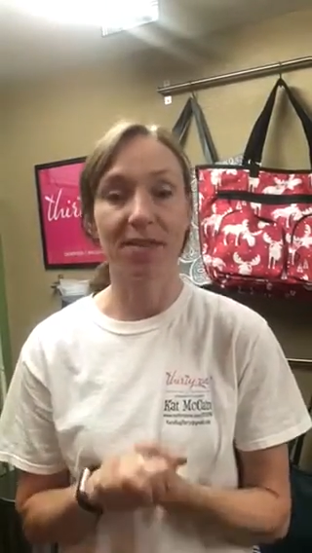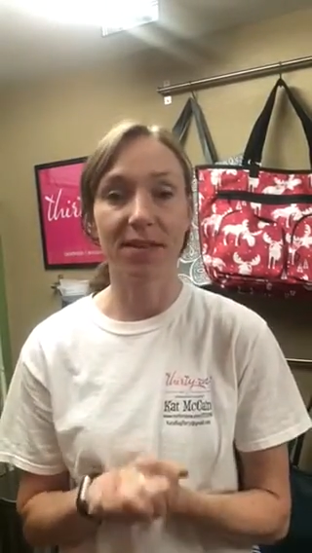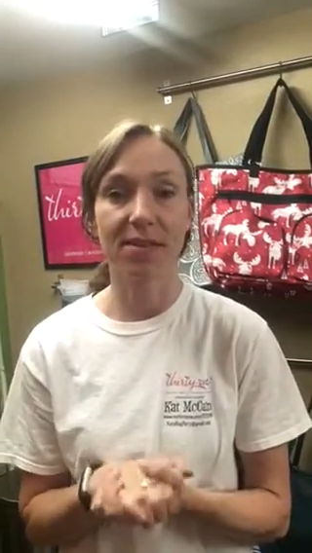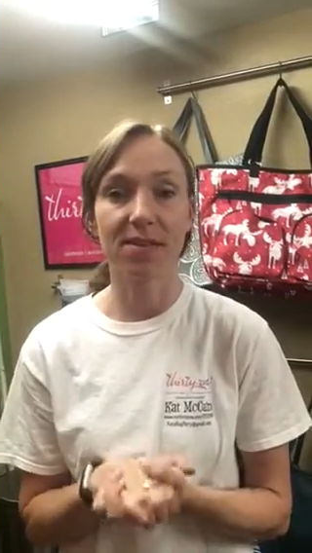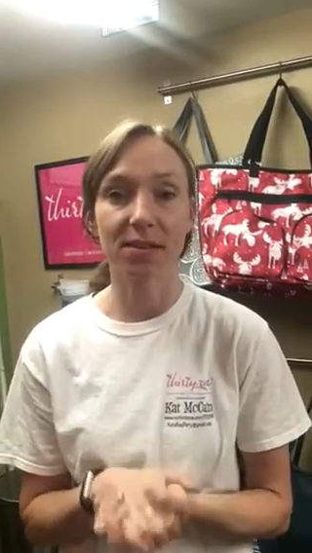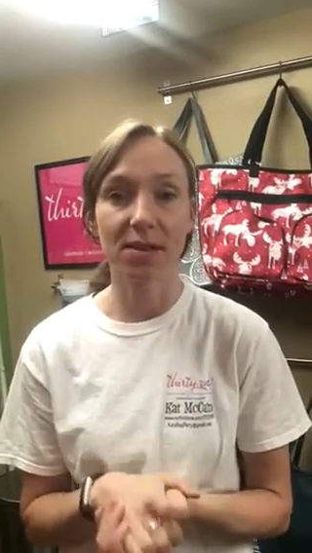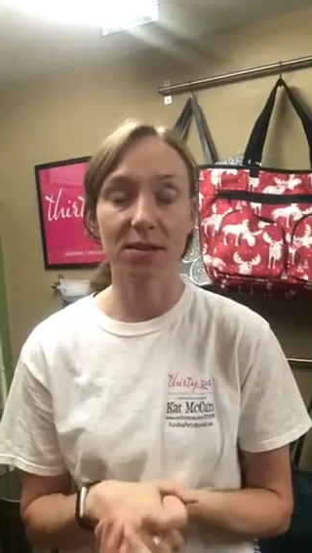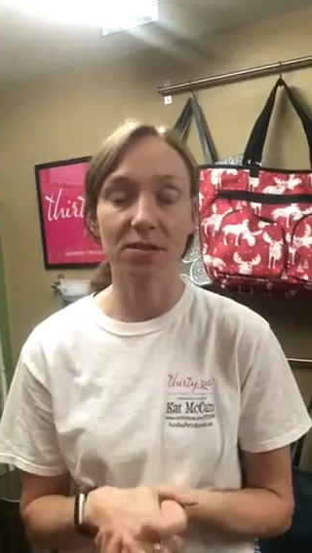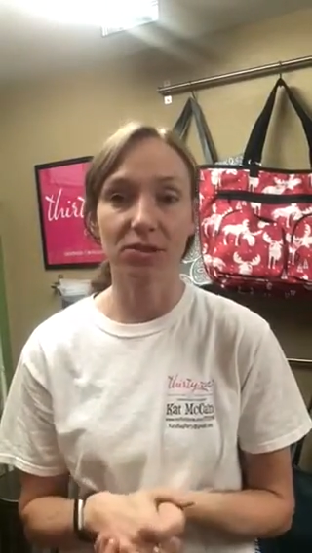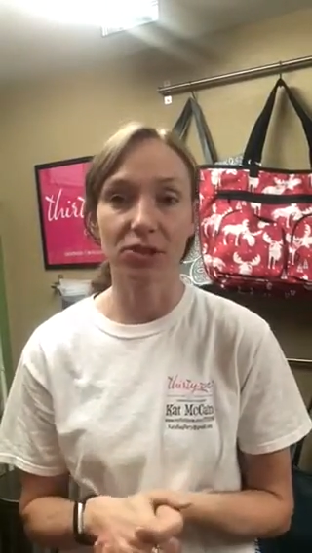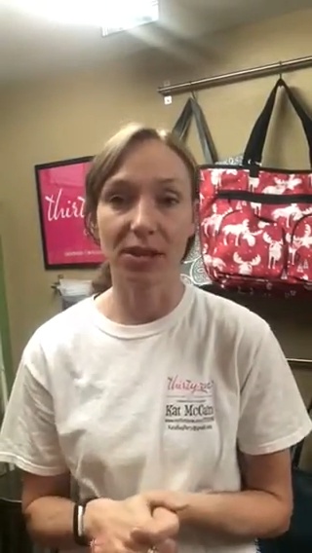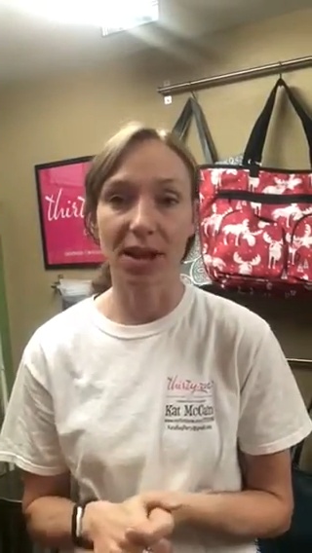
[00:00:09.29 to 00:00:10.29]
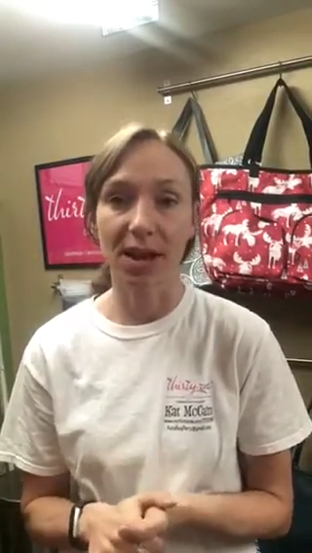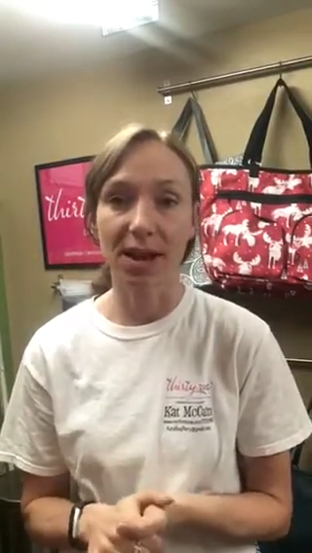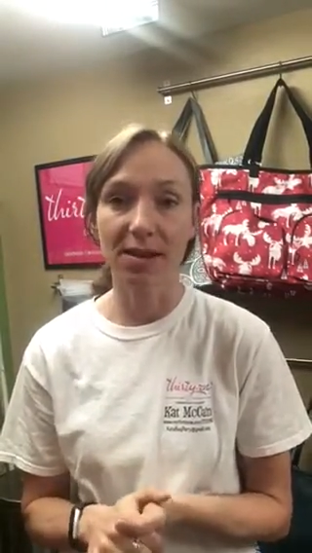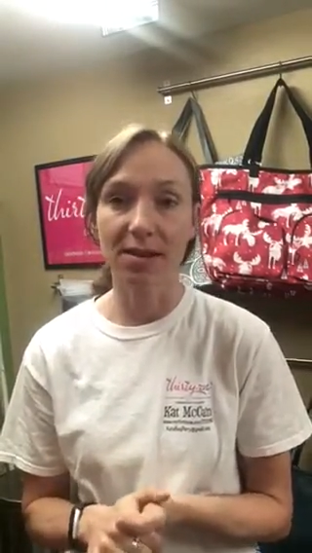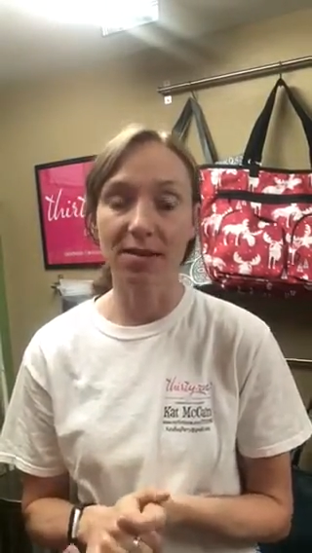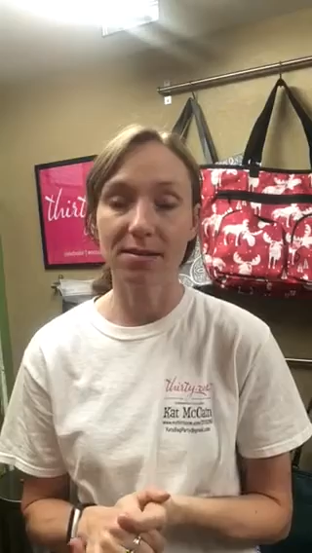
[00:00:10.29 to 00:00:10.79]
This is a
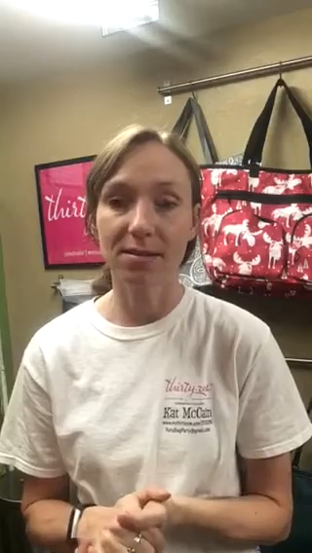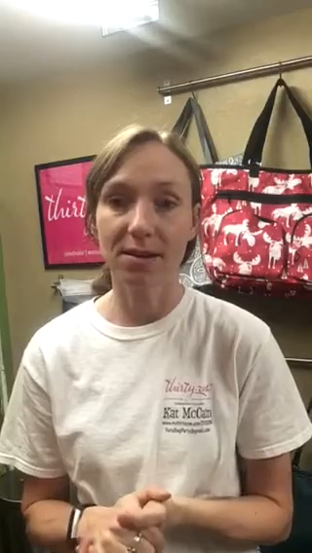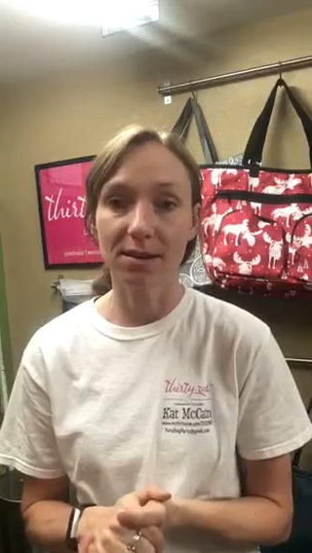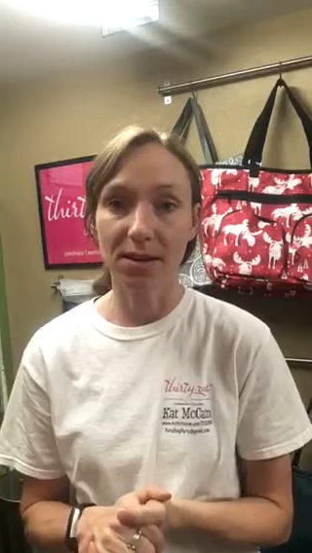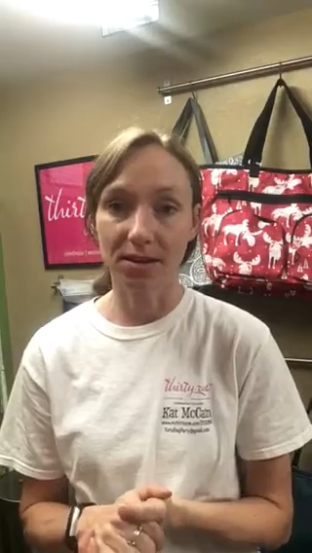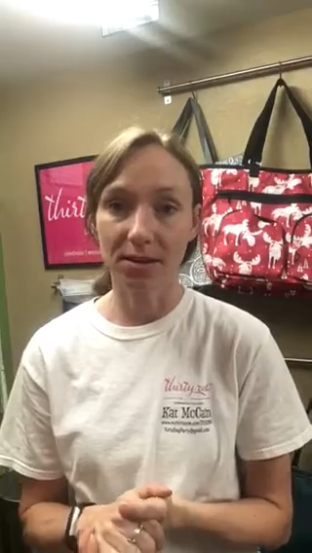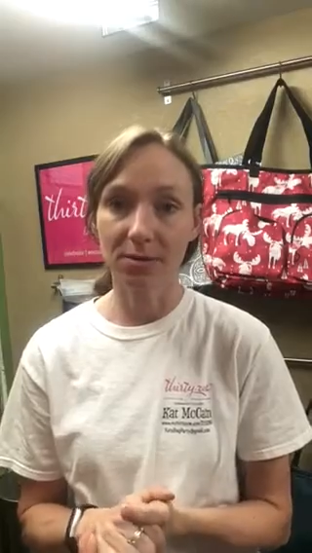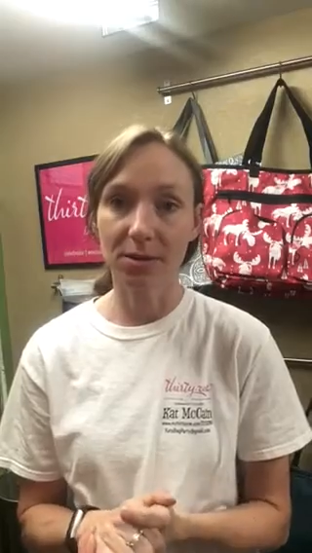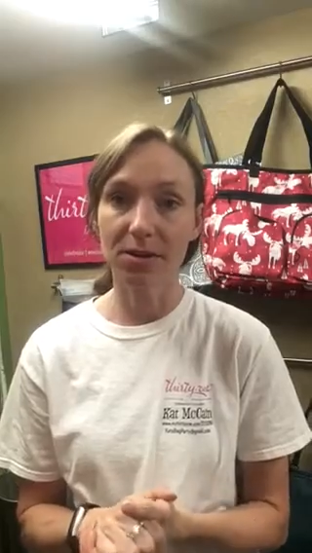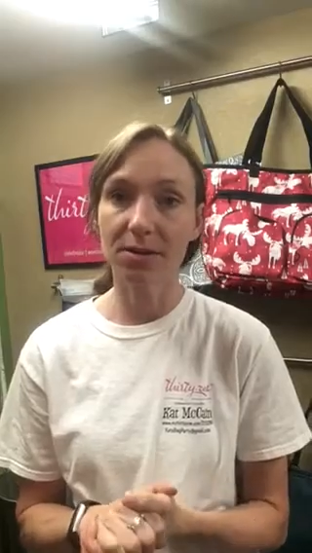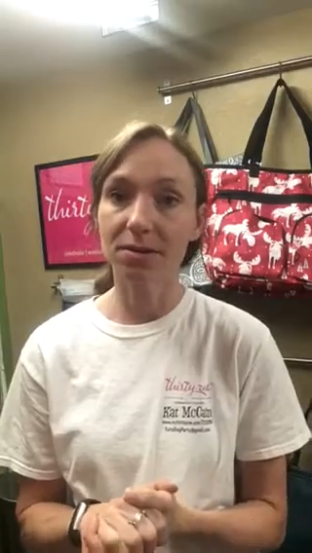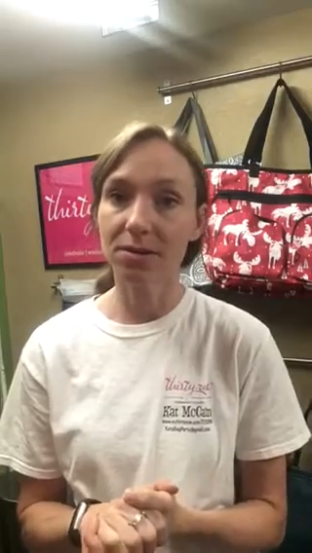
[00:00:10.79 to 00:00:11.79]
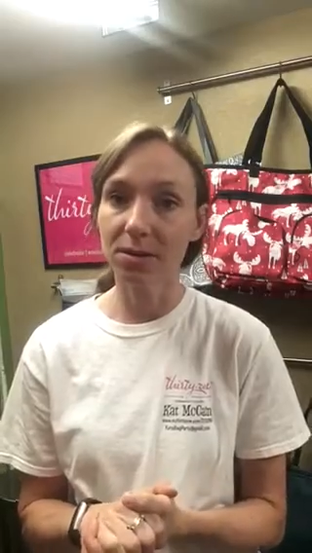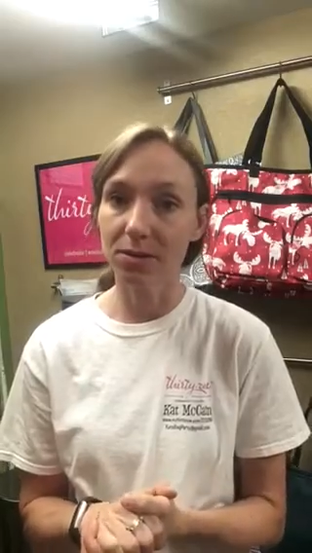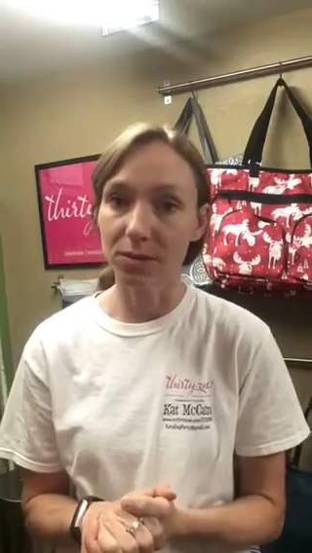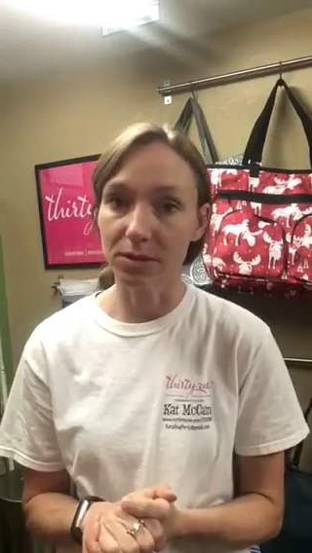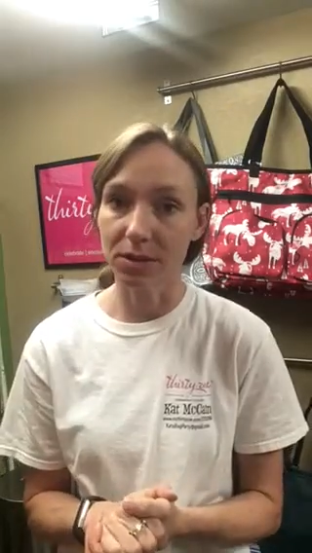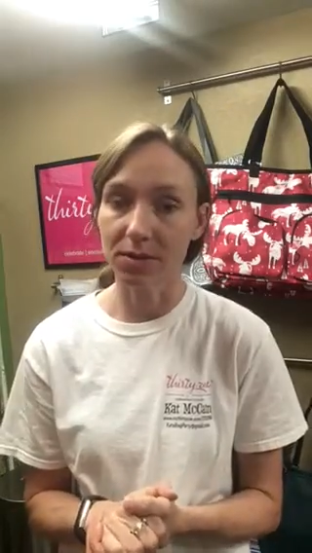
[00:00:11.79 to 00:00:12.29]
July customer
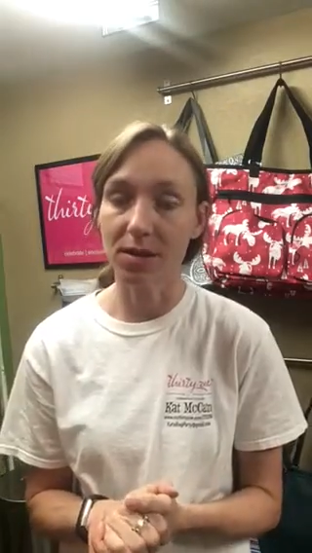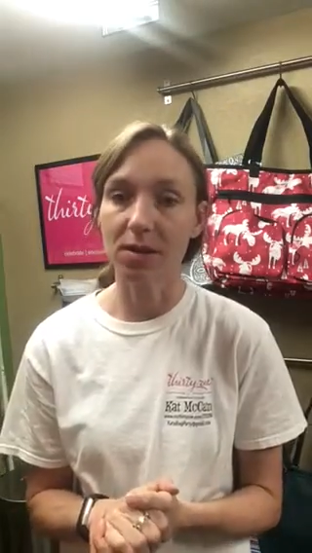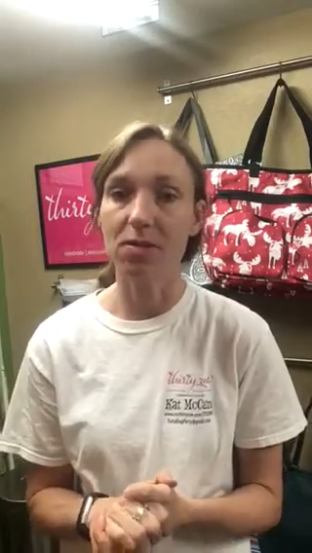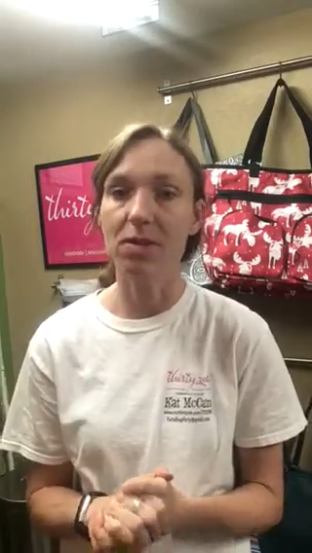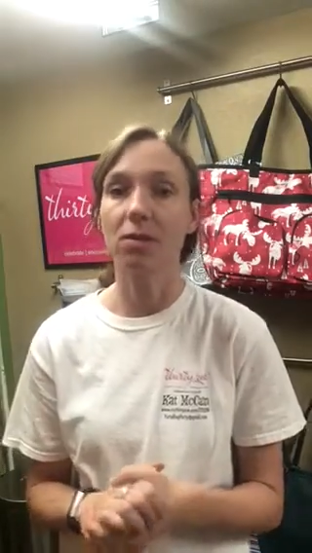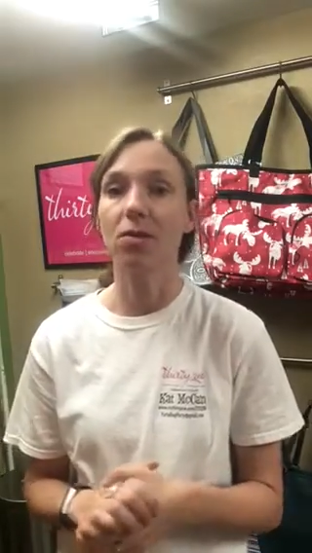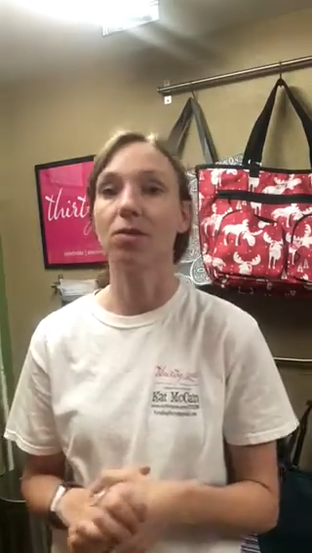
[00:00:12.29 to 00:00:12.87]
exclusive that you can